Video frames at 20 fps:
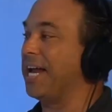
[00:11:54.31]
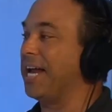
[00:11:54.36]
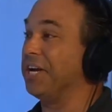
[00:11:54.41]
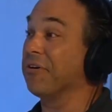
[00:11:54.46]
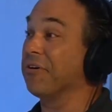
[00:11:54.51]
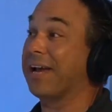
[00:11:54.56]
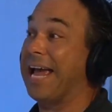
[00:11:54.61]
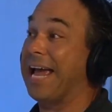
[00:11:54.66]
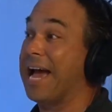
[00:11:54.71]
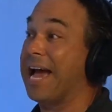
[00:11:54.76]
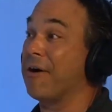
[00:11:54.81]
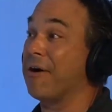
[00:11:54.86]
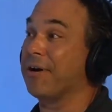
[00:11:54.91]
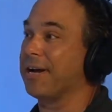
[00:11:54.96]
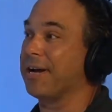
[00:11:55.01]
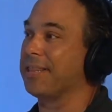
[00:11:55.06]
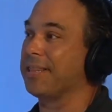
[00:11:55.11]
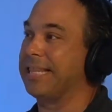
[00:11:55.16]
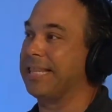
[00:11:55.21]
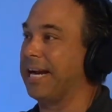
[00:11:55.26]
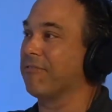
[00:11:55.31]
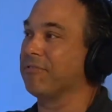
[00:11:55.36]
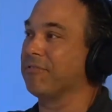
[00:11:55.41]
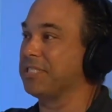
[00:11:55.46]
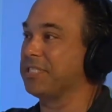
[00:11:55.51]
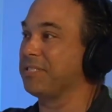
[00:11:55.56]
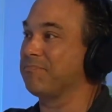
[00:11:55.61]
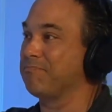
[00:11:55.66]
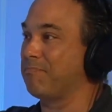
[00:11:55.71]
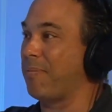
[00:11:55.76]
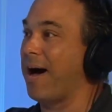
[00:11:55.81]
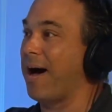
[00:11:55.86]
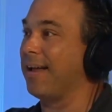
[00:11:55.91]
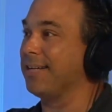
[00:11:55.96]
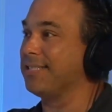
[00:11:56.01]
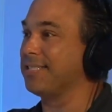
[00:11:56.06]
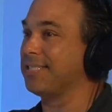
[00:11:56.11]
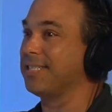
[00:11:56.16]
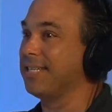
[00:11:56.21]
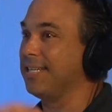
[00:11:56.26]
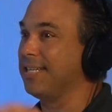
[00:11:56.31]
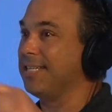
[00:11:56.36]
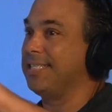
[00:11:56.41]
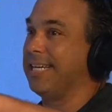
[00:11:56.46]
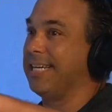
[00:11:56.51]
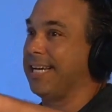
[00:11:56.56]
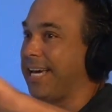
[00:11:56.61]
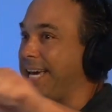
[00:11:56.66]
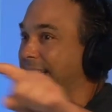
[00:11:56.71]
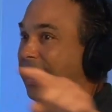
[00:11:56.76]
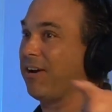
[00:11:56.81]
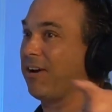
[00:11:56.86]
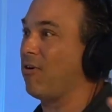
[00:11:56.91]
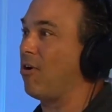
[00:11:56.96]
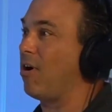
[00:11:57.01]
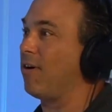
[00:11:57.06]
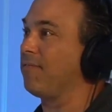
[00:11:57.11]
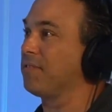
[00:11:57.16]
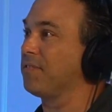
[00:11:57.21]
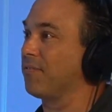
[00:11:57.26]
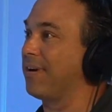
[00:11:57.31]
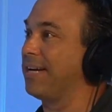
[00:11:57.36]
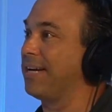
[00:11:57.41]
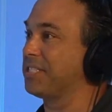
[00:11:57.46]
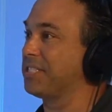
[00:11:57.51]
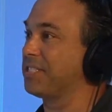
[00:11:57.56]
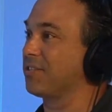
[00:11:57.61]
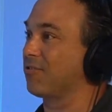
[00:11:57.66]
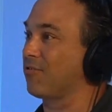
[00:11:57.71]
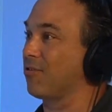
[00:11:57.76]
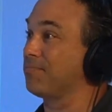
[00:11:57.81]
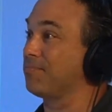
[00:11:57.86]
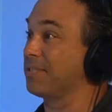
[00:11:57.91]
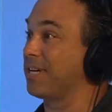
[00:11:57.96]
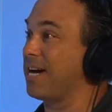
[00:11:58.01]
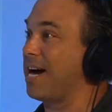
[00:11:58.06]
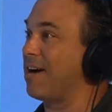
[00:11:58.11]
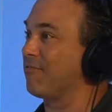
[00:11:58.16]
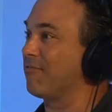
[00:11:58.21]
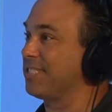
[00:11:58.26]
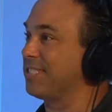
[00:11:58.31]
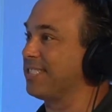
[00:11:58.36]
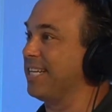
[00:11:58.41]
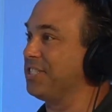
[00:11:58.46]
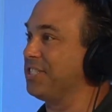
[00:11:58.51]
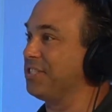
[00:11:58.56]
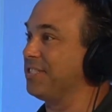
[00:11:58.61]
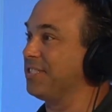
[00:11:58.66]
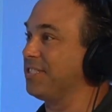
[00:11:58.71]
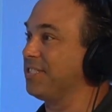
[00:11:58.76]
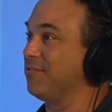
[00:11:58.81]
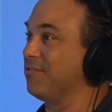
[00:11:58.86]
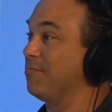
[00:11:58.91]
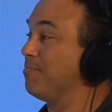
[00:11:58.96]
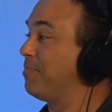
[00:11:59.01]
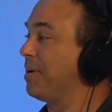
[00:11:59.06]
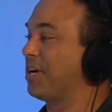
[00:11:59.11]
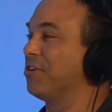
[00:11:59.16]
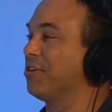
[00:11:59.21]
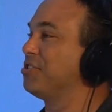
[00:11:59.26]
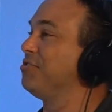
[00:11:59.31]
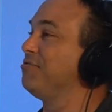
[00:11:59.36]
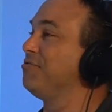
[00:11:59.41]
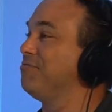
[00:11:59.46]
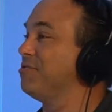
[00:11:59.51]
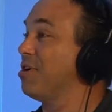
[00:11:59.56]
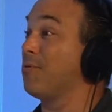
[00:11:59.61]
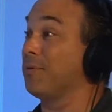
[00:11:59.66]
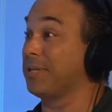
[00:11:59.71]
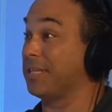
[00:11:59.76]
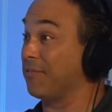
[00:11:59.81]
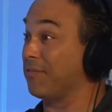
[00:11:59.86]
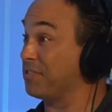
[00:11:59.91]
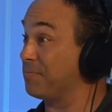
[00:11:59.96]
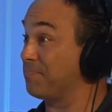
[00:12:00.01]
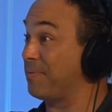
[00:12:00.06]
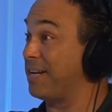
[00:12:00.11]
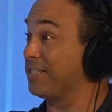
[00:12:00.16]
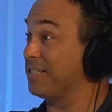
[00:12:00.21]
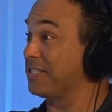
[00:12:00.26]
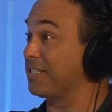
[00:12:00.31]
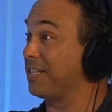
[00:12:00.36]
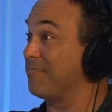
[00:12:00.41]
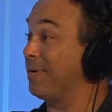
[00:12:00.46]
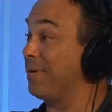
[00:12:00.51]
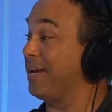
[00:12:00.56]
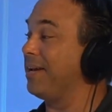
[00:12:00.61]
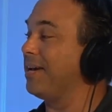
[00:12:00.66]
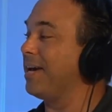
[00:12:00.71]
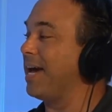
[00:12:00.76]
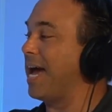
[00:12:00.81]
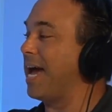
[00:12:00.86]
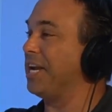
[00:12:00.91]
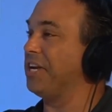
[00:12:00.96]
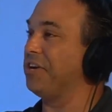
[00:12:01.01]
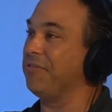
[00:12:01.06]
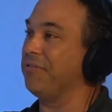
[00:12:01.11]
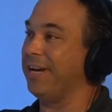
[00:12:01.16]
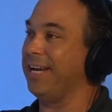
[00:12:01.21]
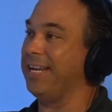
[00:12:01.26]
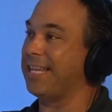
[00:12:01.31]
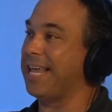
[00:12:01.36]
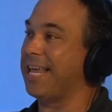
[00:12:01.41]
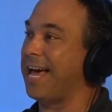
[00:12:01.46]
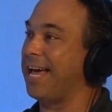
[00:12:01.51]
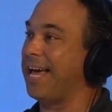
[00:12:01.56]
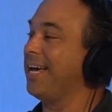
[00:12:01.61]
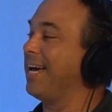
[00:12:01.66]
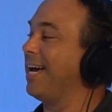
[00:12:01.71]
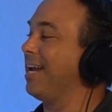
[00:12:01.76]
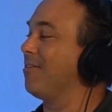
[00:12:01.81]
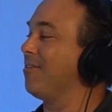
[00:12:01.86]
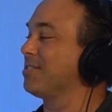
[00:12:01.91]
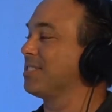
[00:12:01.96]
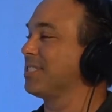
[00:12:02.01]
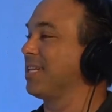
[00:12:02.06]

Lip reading: and you're counting on their response to kick off the rest of the group's conversation too, because you know what their response is going to be, and you need that. And all of a